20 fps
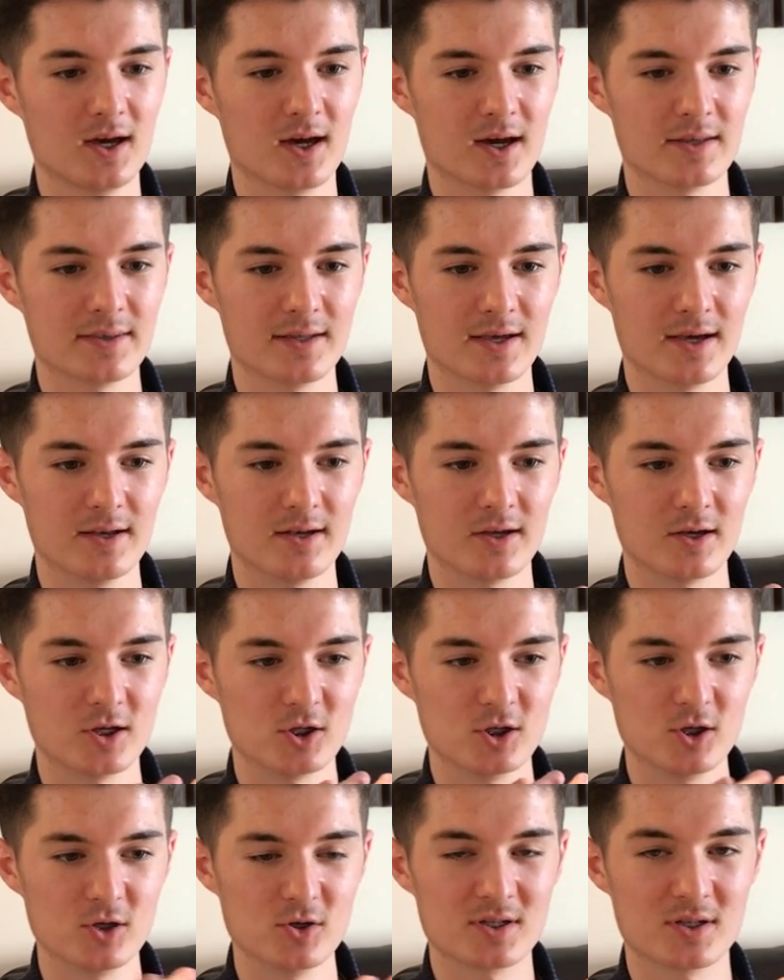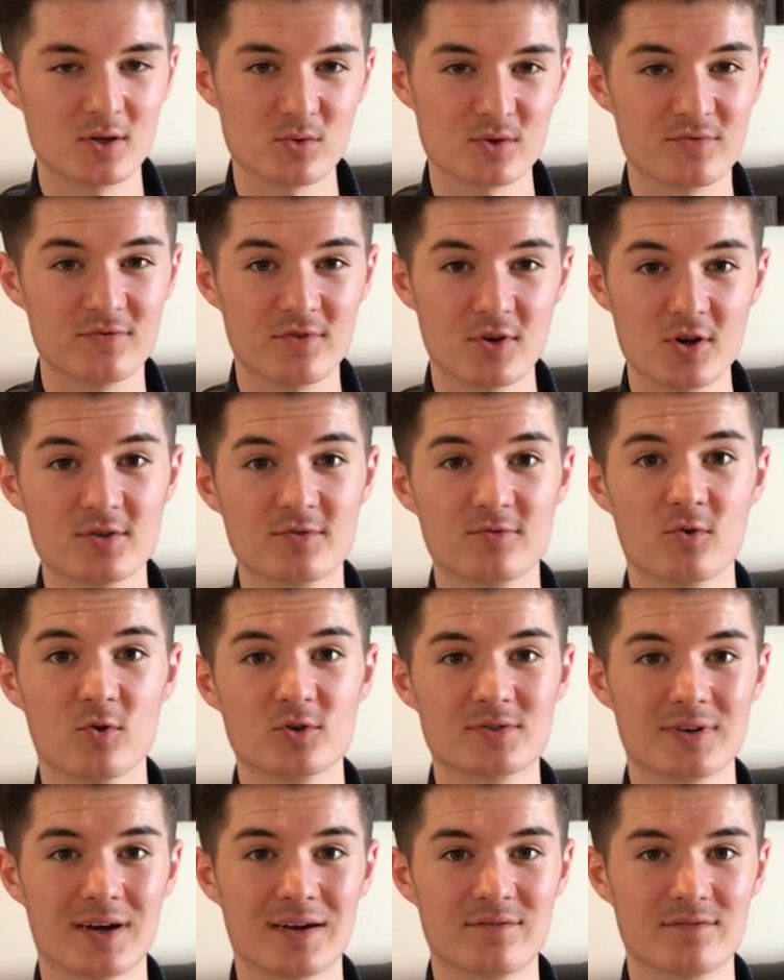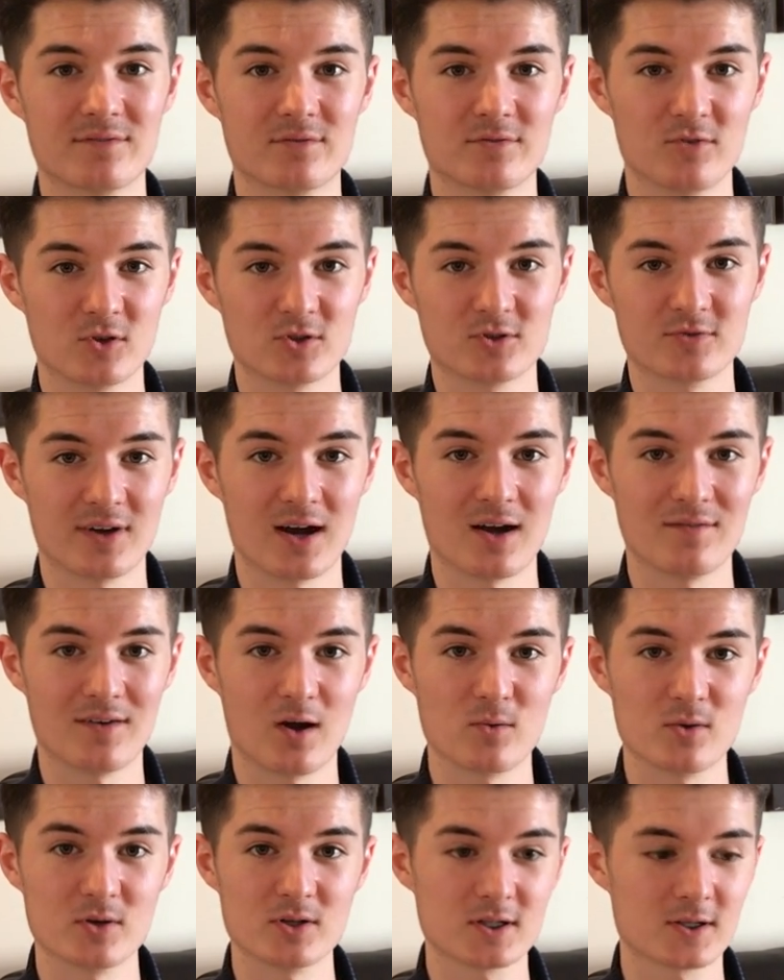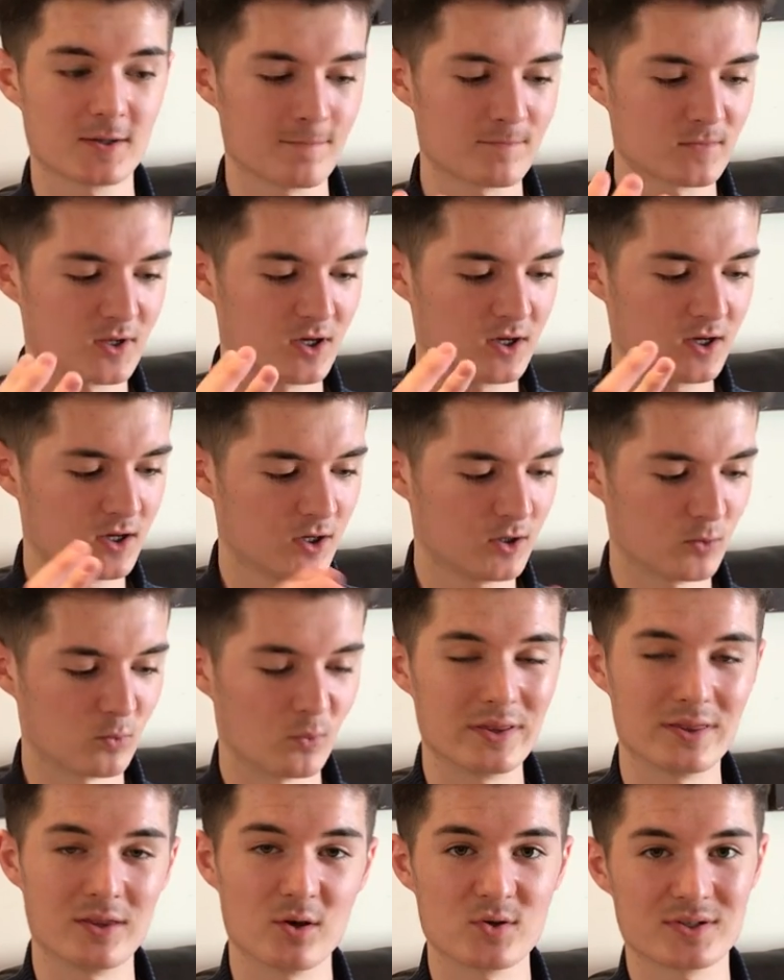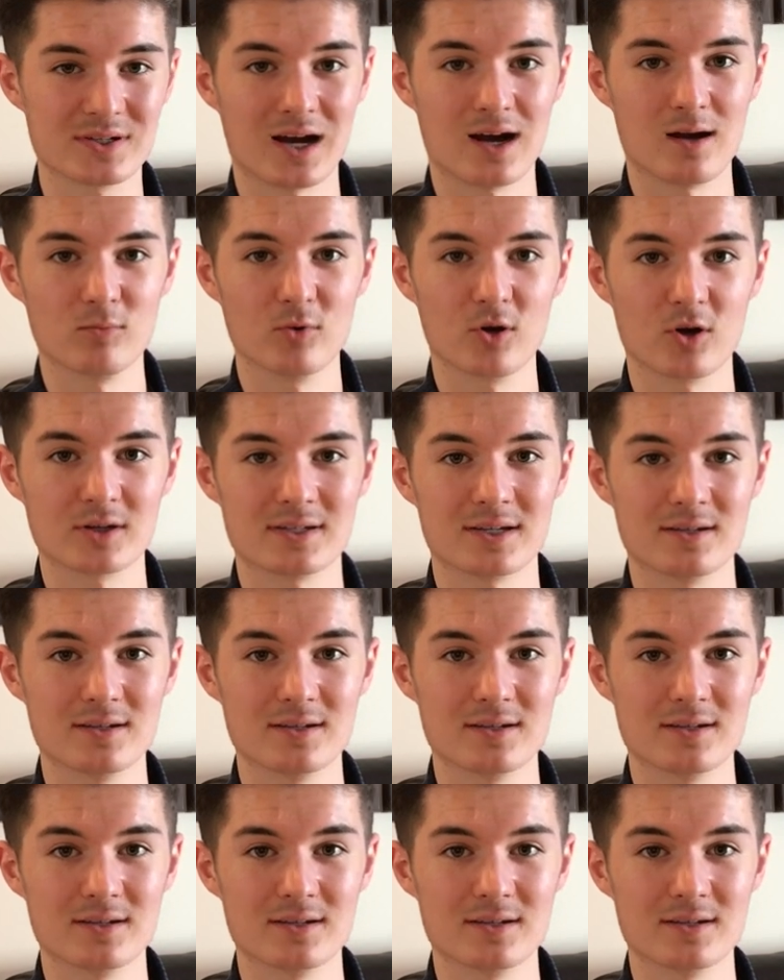and then use those first four to four to five hours with those time blocks.